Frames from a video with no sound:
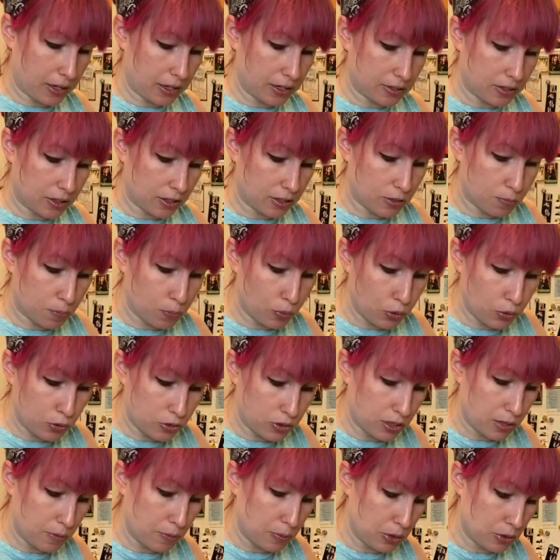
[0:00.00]
It does boost
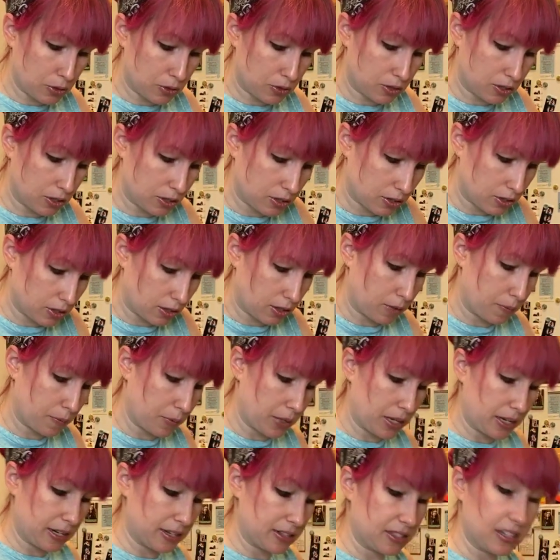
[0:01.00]
the immune system.
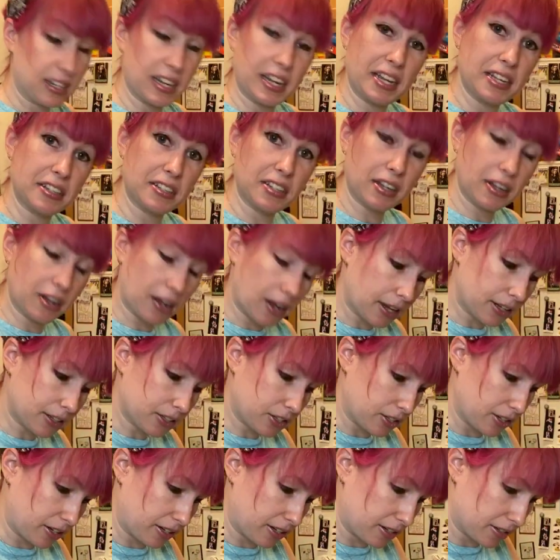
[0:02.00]
It is an
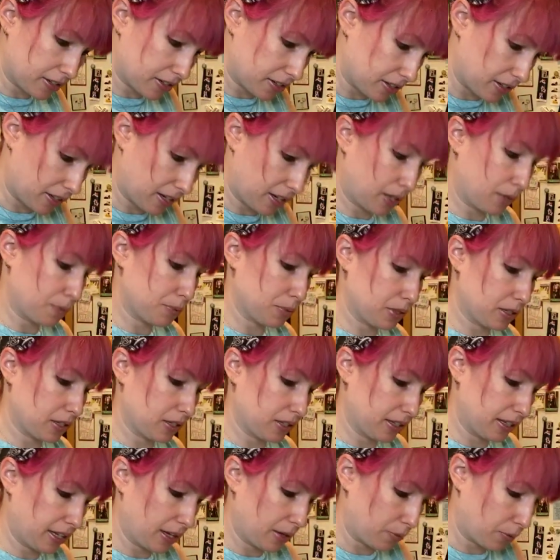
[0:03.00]
antioxidant. It helps
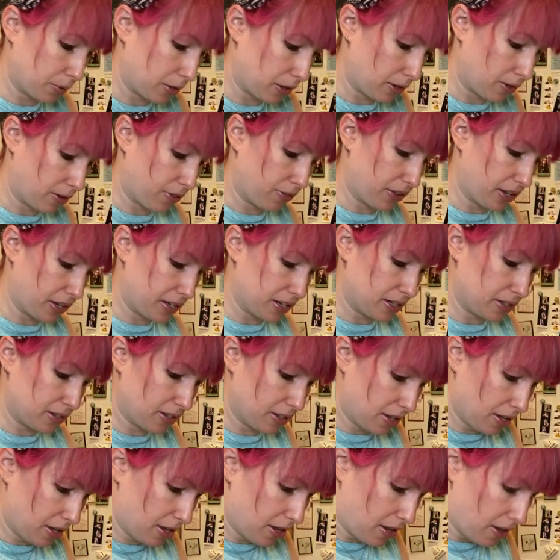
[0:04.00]
get rid of any
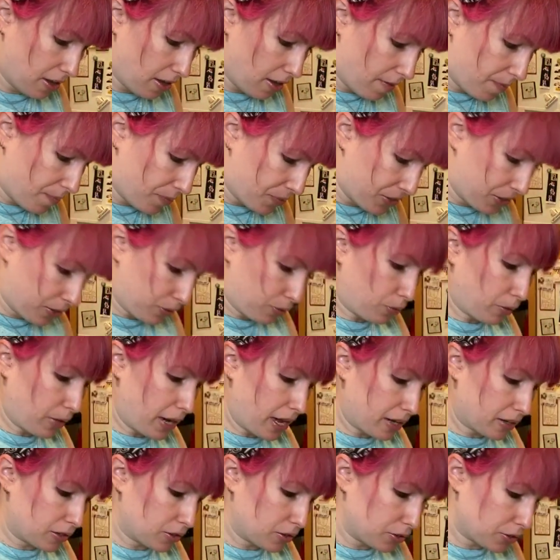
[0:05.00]

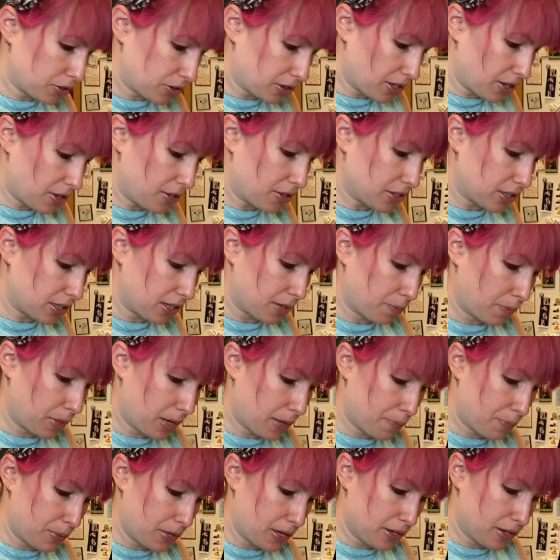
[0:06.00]
radical cells that
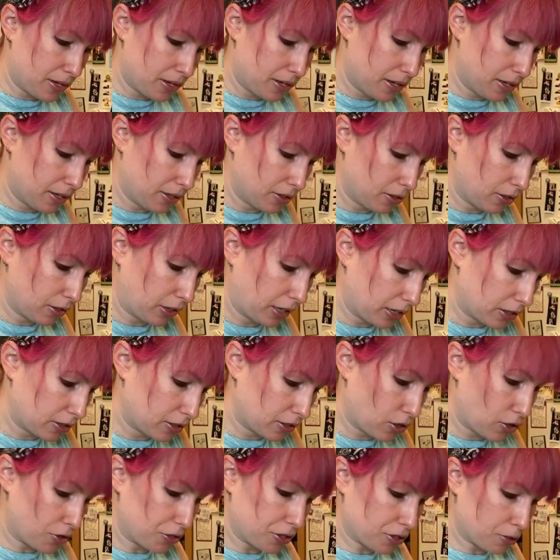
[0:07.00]
might be looking to
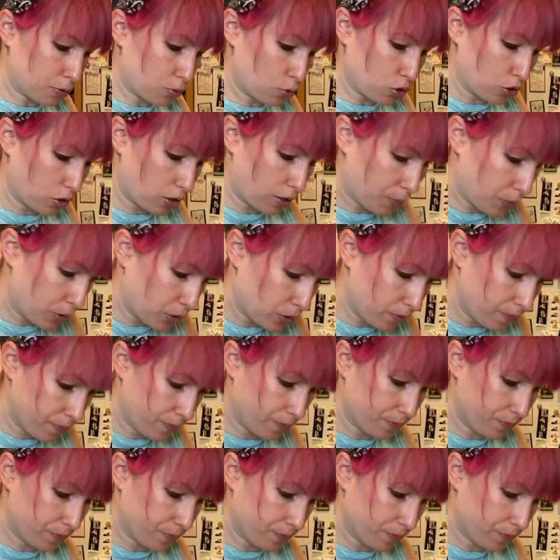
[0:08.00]
cause some trouble.